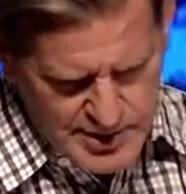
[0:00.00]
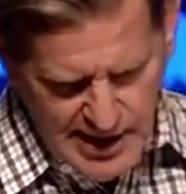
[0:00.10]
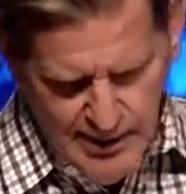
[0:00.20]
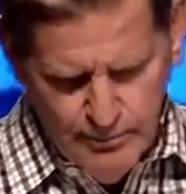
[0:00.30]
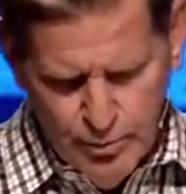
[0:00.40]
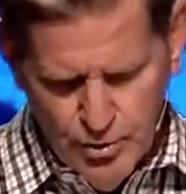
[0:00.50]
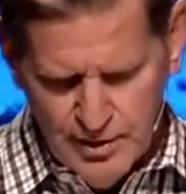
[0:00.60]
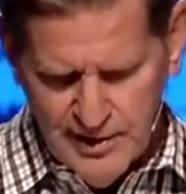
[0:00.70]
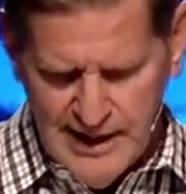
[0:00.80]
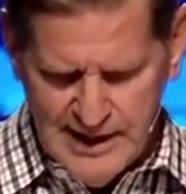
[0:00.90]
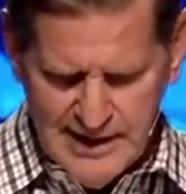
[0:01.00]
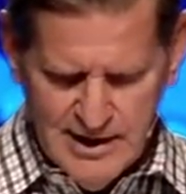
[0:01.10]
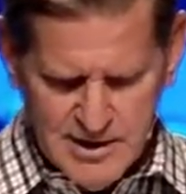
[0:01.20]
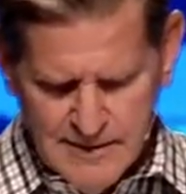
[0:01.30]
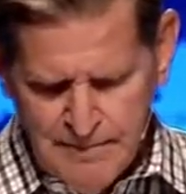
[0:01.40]
How important that
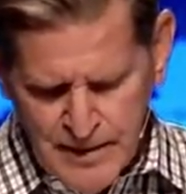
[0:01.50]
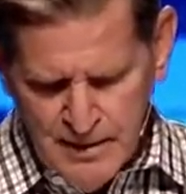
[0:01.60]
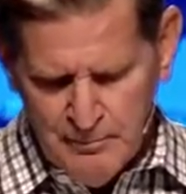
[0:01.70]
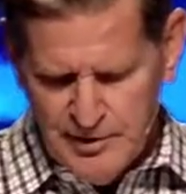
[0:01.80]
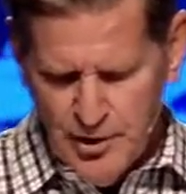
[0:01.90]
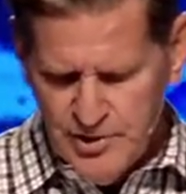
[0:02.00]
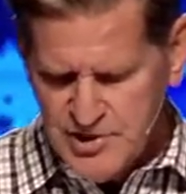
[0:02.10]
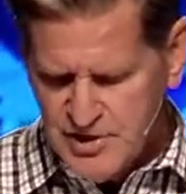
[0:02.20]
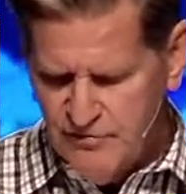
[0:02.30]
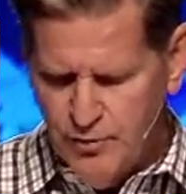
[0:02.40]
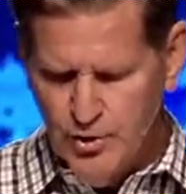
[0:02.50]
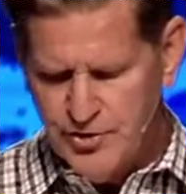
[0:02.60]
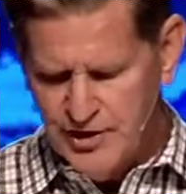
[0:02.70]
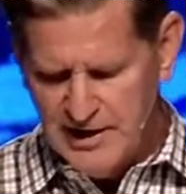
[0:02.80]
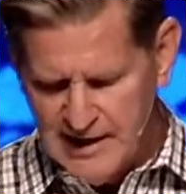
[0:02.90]
is. But notice,
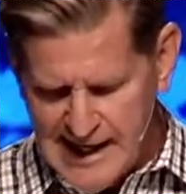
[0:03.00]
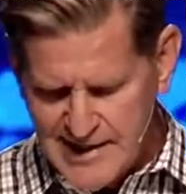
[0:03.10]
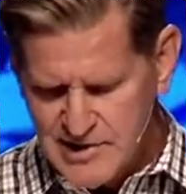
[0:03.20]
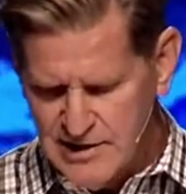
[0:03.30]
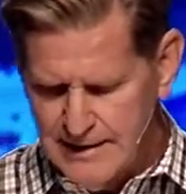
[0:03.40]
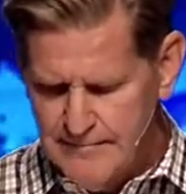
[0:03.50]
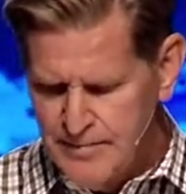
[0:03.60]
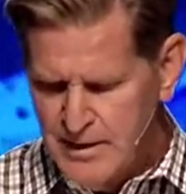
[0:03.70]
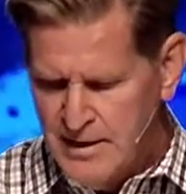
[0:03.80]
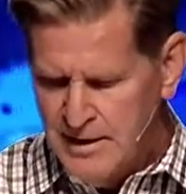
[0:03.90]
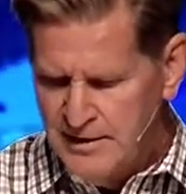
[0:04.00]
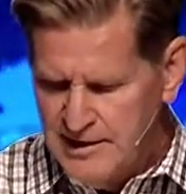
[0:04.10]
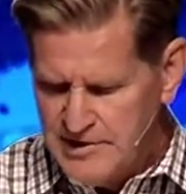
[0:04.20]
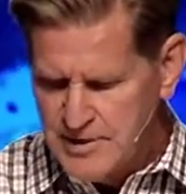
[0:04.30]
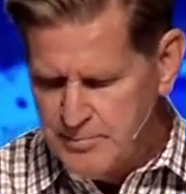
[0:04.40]
fourthly and lastly, that
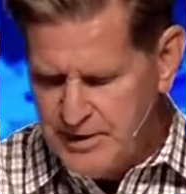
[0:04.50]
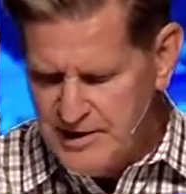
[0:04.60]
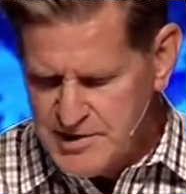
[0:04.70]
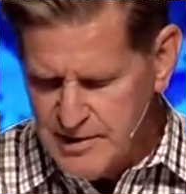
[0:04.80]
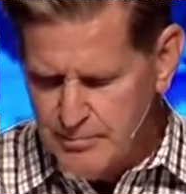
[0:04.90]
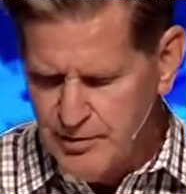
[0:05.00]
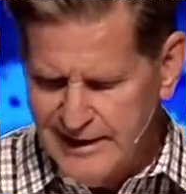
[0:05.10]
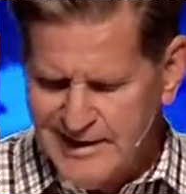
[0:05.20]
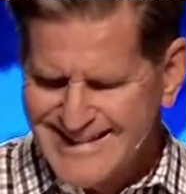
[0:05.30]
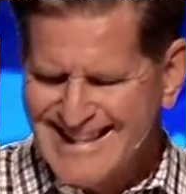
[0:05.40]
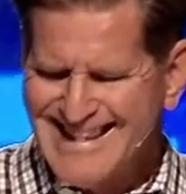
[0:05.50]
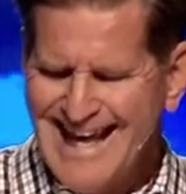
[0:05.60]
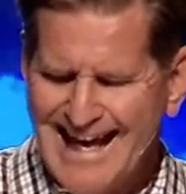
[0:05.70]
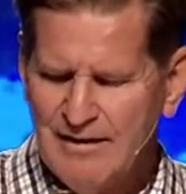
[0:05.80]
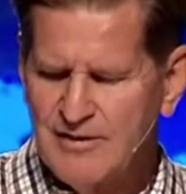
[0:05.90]
it's a peace that brings
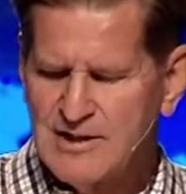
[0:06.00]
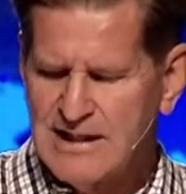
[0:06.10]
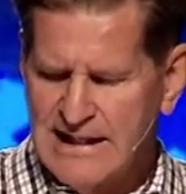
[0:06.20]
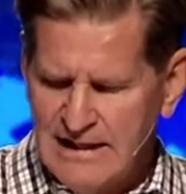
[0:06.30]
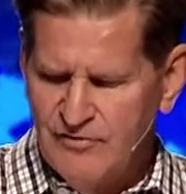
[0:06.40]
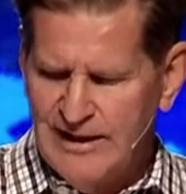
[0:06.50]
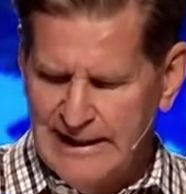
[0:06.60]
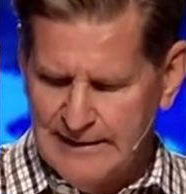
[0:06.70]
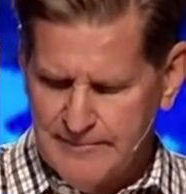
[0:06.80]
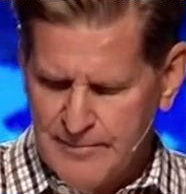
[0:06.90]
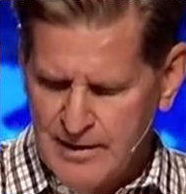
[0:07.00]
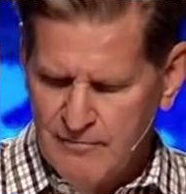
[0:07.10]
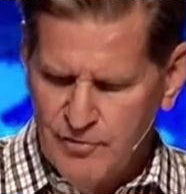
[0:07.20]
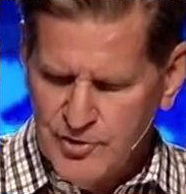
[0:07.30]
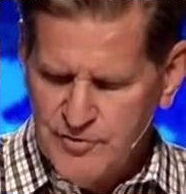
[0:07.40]
thanksgiving.
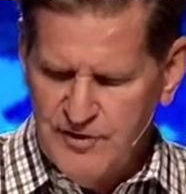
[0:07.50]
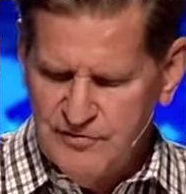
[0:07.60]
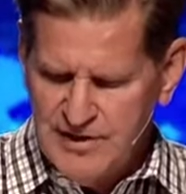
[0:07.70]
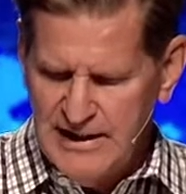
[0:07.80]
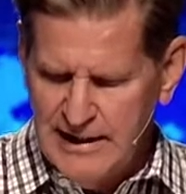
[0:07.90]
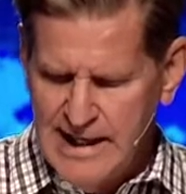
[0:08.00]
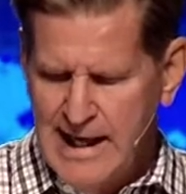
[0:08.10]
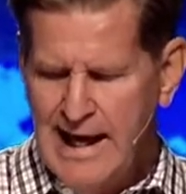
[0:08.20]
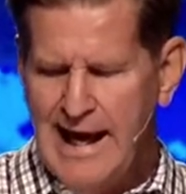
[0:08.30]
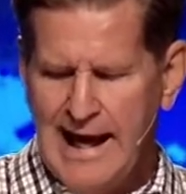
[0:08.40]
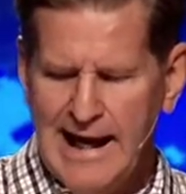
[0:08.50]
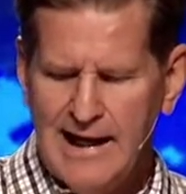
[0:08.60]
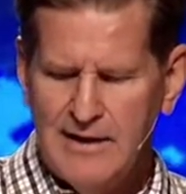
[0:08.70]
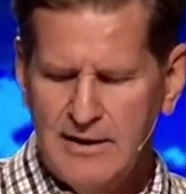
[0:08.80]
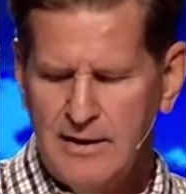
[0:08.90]
Verse 15,
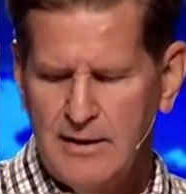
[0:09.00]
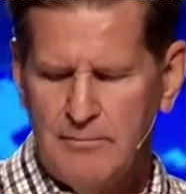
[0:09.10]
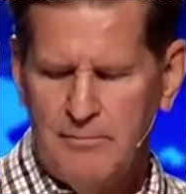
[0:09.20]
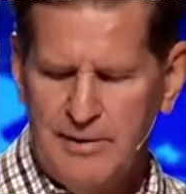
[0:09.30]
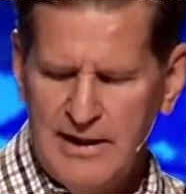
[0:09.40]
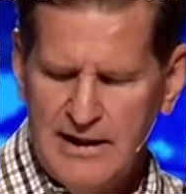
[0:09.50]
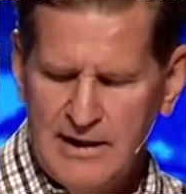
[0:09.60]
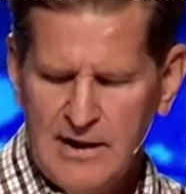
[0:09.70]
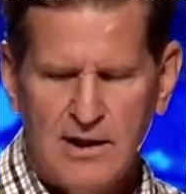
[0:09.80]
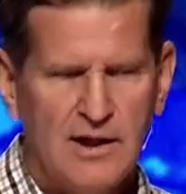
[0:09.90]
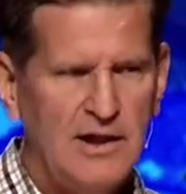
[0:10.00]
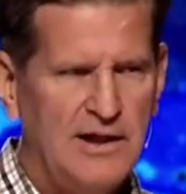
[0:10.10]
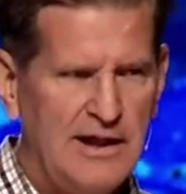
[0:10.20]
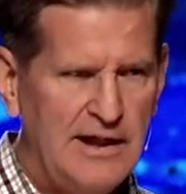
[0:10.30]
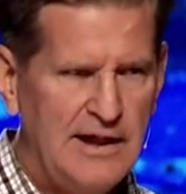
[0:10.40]
and be
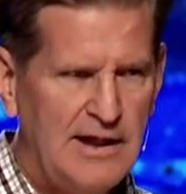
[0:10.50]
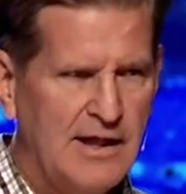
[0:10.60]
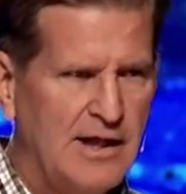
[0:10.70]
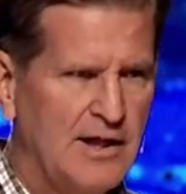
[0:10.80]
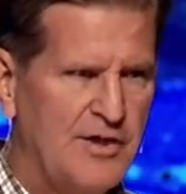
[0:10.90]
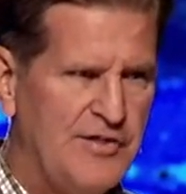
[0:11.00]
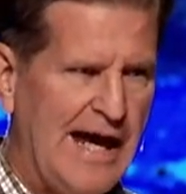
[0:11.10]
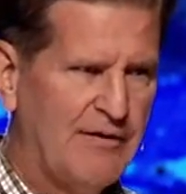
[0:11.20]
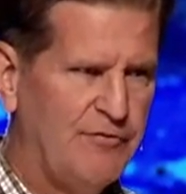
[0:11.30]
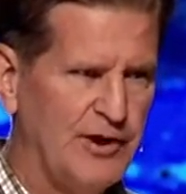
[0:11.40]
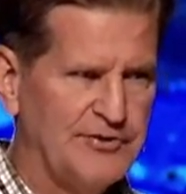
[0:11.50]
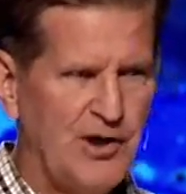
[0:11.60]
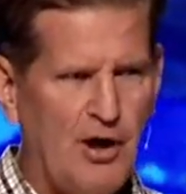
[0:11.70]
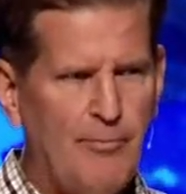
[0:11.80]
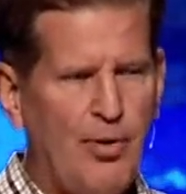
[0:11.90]
ye thankful. It's
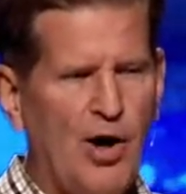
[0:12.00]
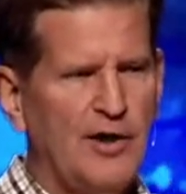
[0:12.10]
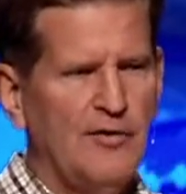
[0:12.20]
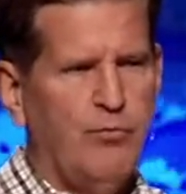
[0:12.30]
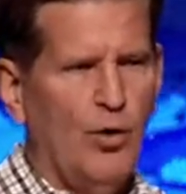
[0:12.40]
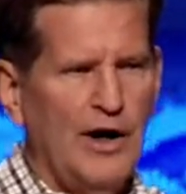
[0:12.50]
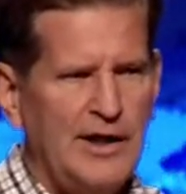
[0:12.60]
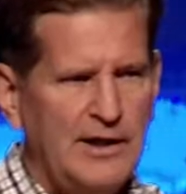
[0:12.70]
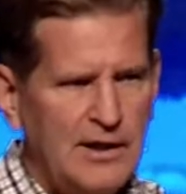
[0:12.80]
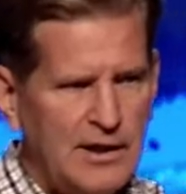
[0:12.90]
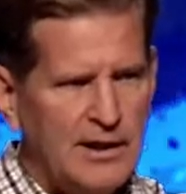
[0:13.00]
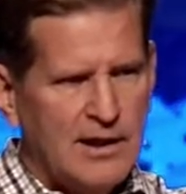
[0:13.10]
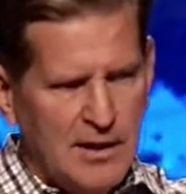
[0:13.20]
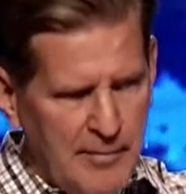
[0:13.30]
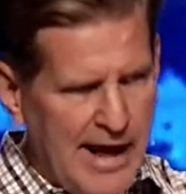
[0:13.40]
all part of one
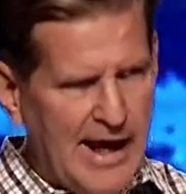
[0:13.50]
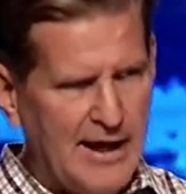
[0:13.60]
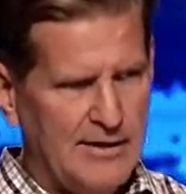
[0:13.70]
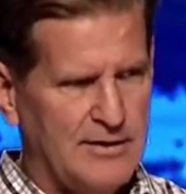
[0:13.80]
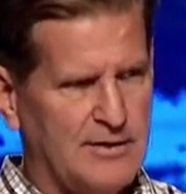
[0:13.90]
command.